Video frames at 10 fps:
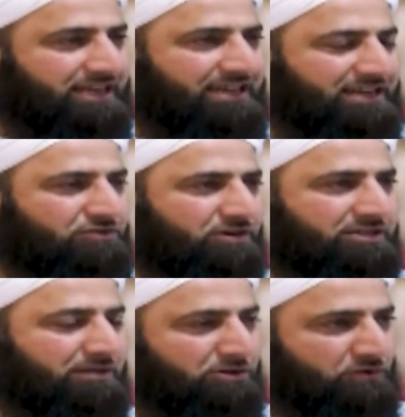taking
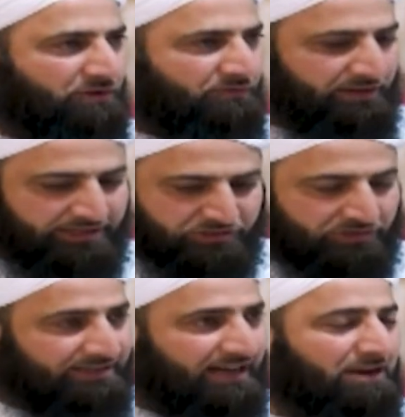drugs, able to fulfill his
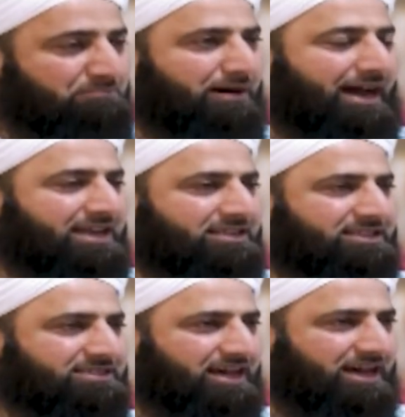desire and buying
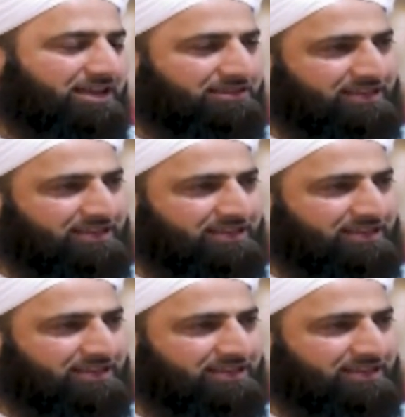these uh,